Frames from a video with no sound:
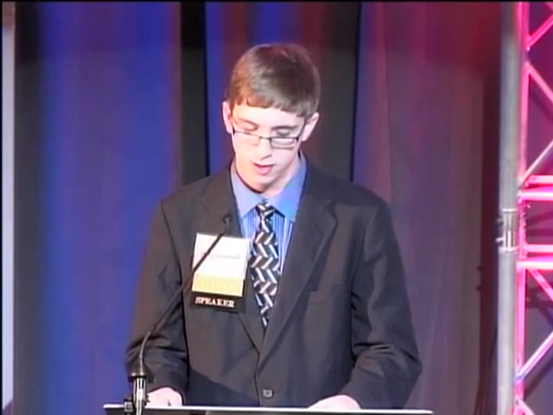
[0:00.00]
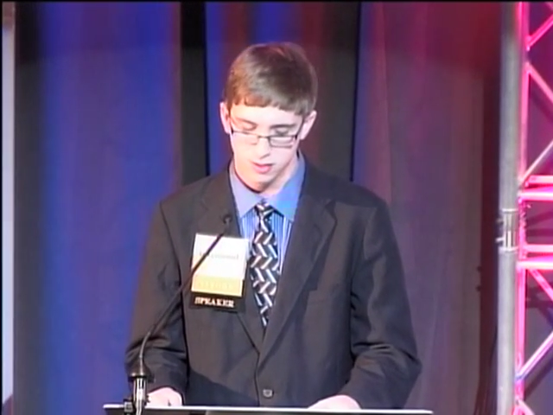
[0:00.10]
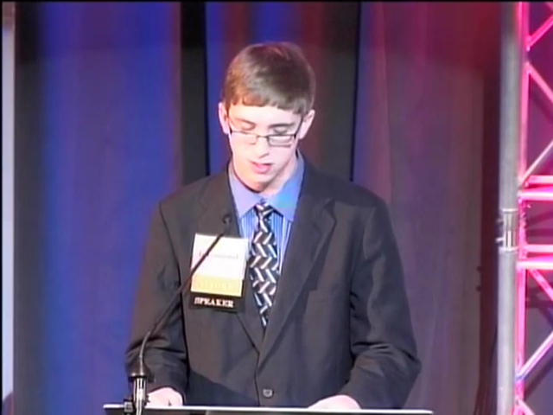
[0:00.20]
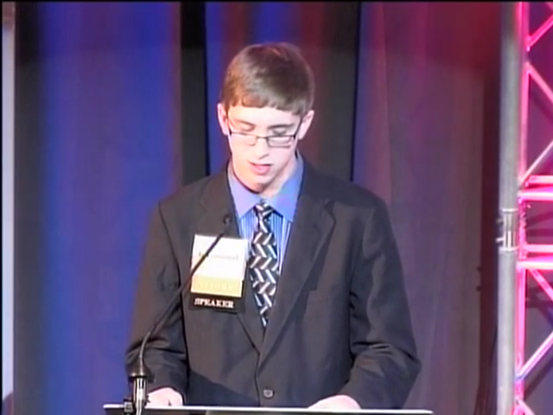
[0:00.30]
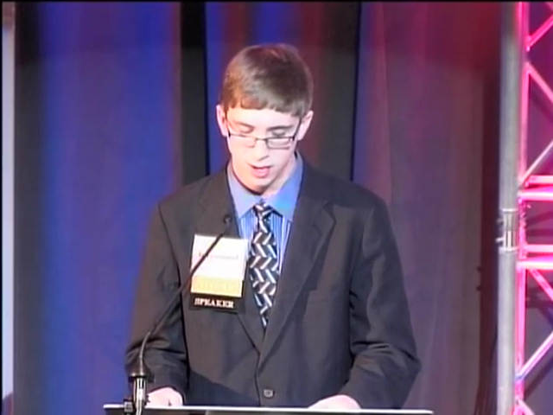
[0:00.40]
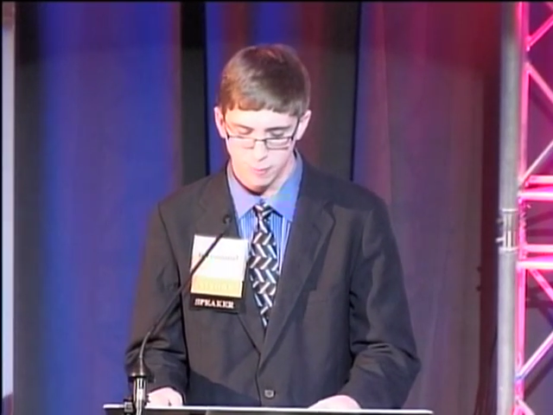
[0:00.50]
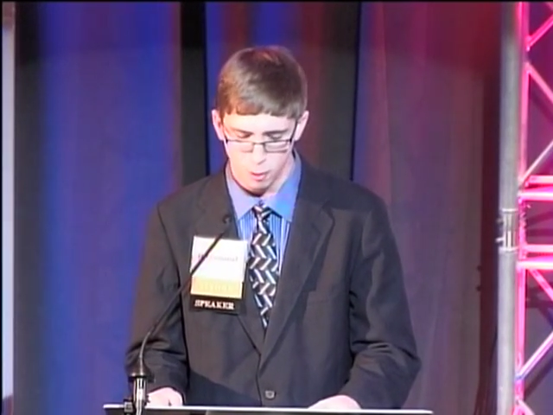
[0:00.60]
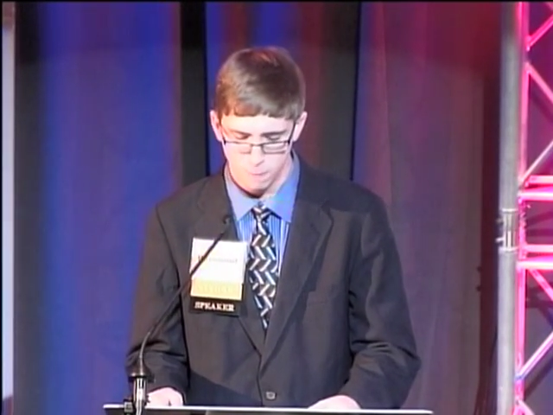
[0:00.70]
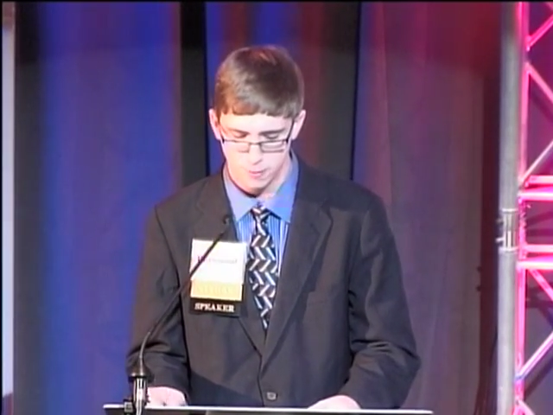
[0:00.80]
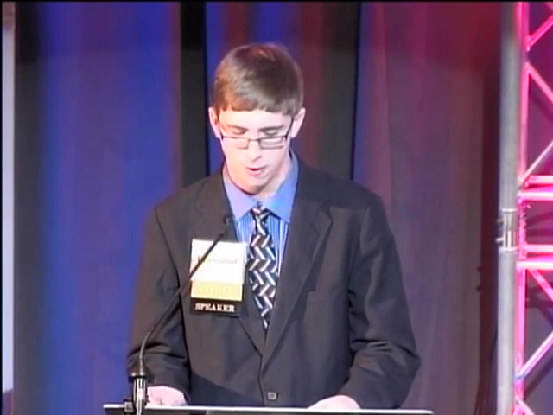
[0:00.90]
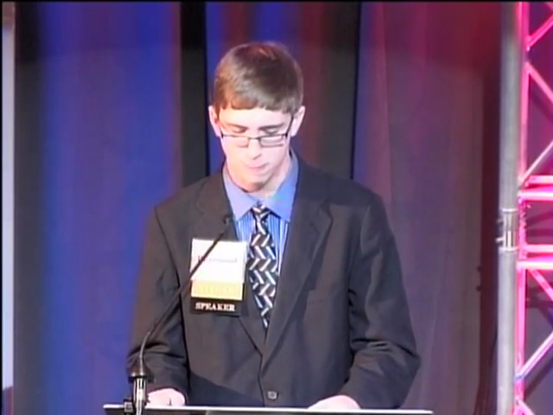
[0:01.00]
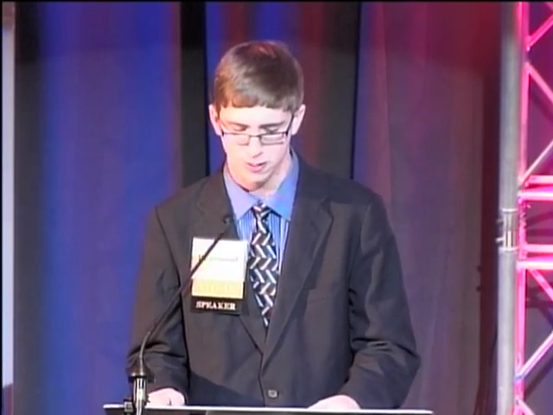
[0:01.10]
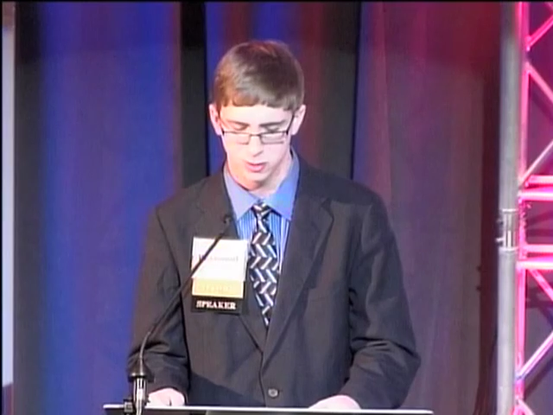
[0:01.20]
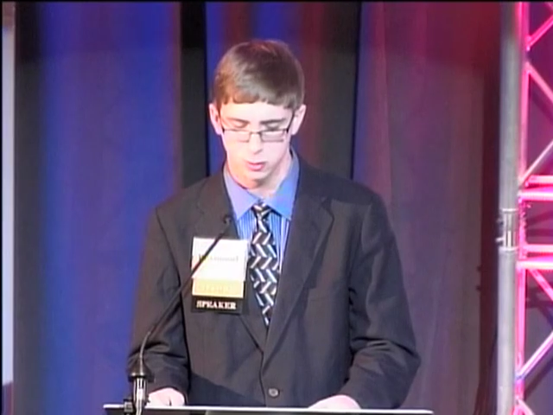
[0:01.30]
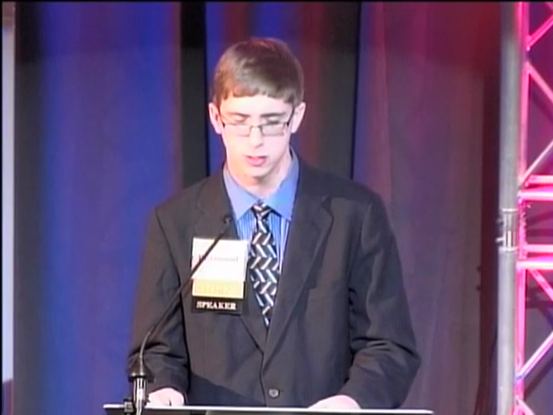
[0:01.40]
the same hope and
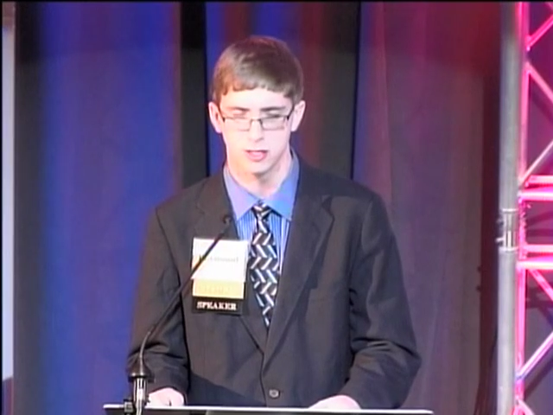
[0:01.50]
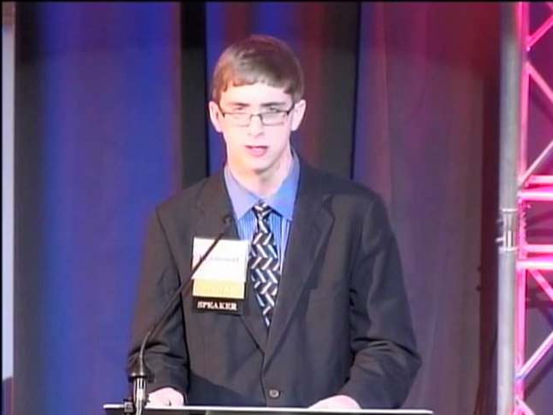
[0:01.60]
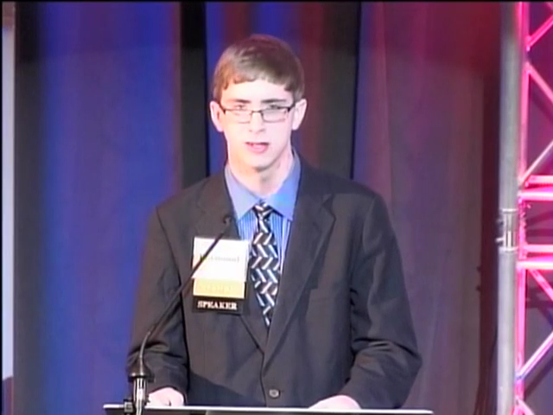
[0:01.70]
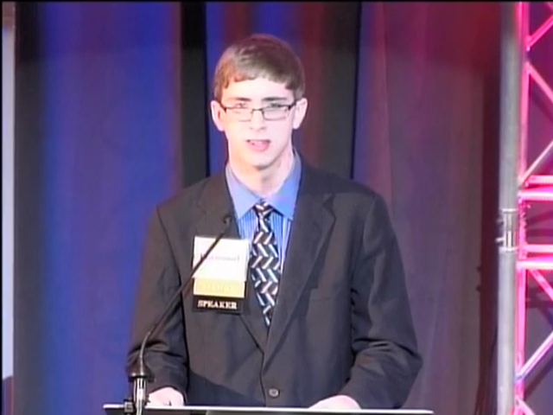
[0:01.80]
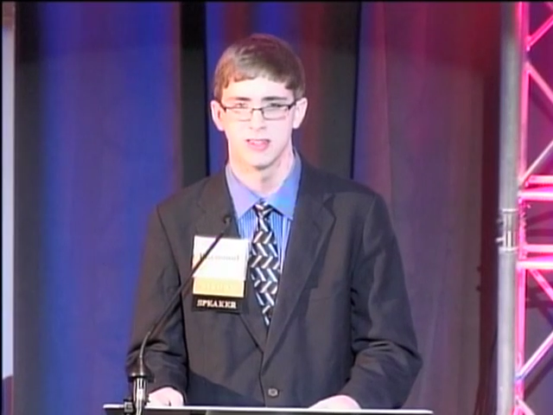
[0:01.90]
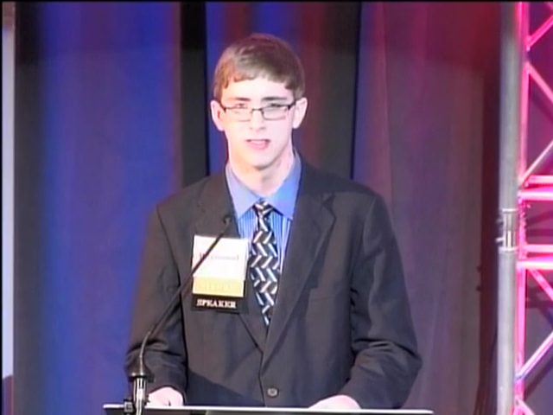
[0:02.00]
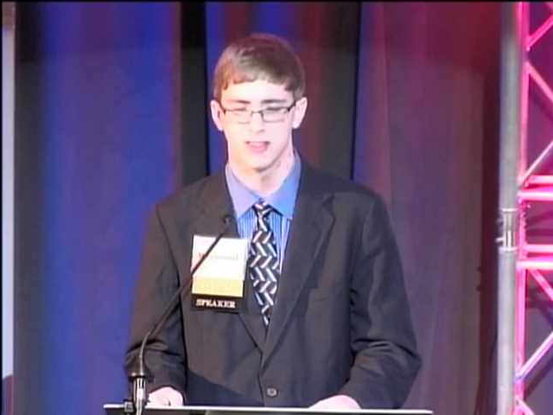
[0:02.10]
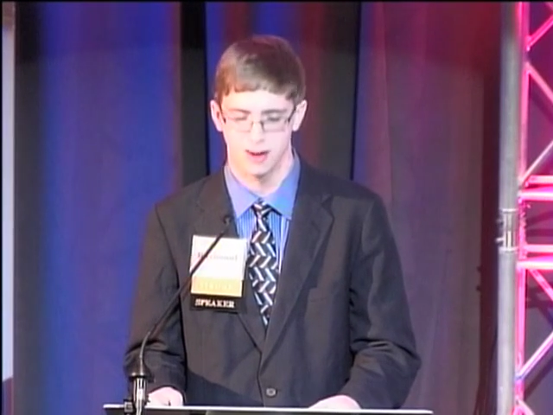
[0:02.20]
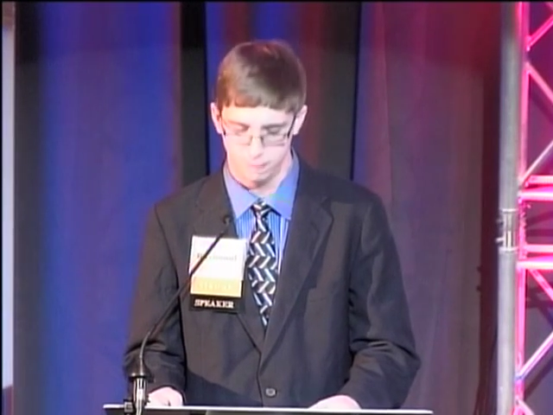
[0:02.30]
opportunity that I have